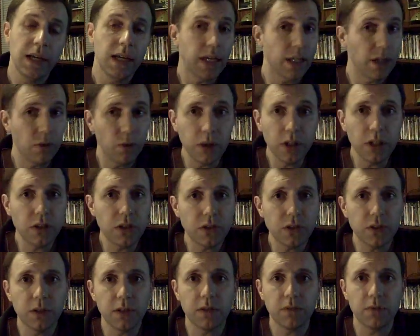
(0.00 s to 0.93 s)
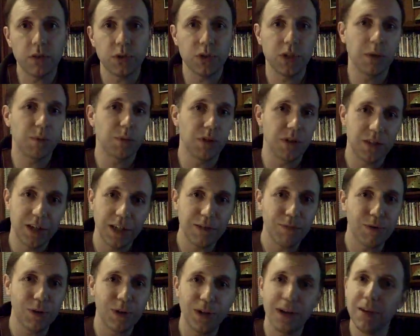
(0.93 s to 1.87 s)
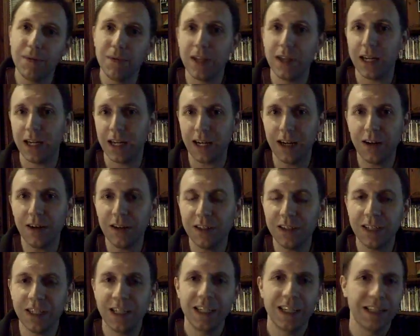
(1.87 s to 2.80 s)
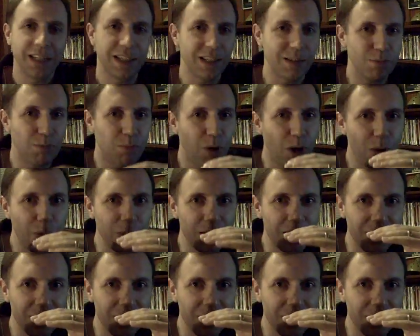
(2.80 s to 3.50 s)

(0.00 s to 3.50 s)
and you're really just looking for something different of that era that's probably